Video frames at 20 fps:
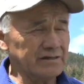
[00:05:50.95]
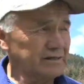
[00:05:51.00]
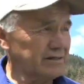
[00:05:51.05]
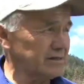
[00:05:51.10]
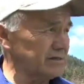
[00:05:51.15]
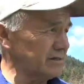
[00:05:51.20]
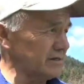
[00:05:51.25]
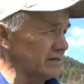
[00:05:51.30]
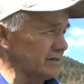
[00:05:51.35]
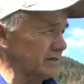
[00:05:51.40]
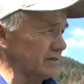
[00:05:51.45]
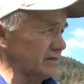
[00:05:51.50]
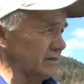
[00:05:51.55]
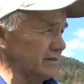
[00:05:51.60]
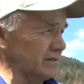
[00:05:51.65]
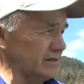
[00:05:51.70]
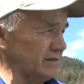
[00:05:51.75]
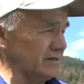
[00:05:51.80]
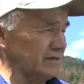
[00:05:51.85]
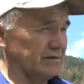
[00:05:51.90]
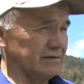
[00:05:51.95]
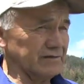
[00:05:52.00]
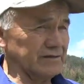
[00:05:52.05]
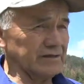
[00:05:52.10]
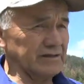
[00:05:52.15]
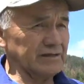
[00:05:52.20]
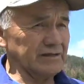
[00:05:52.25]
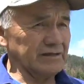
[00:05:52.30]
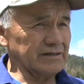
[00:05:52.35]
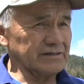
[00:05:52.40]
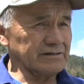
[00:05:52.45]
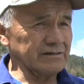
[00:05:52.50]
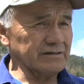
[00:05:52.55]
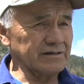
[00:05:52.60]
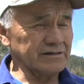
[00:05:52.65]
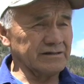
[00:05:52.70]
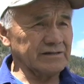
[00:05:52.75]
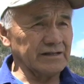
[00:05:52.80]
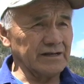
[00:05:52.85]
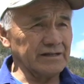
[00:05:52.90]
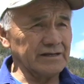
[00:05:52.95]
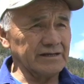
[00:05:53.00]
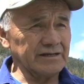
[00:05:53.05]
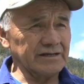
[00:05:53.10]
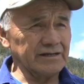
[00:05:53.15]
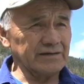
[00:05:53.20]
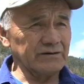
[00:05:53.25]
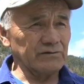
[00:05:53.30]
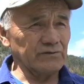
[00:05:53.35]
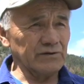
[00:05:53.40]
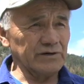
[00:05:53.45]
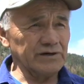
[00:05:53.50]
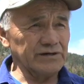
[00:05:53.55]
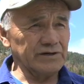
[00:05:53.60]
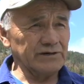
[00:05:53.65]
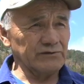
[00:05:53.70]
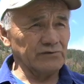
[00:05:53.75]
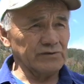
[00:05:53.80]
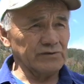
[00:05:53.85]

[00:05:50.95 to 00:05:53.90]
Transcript: and then they start telling it where